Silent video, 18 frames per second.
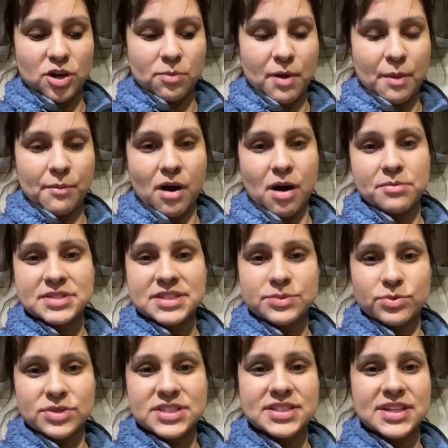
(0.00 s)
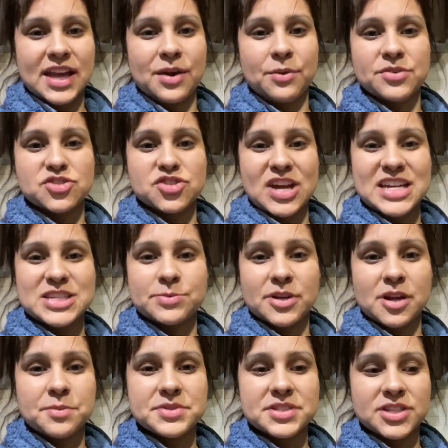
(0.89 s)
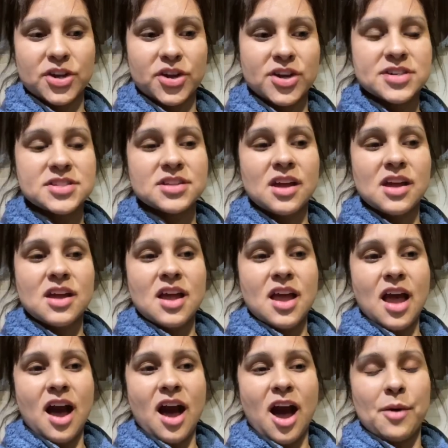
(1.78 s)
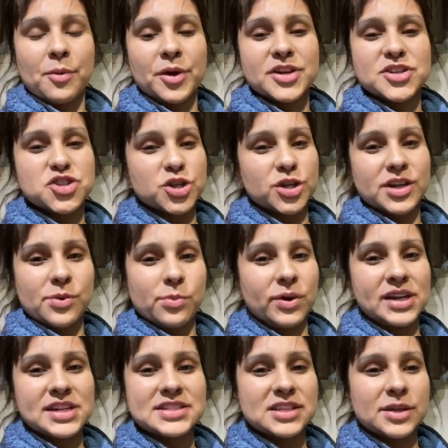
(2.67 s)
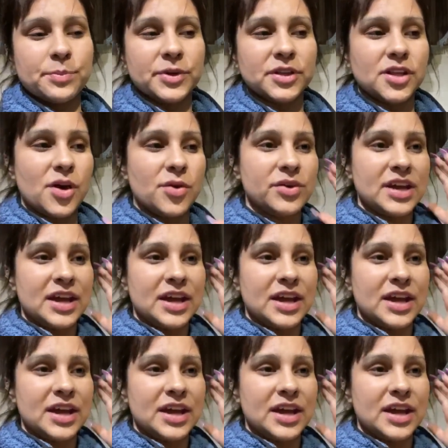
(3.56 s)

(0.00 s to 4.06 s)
my mom was staying with Jasmine upstairs because she didn't want to sleep alone.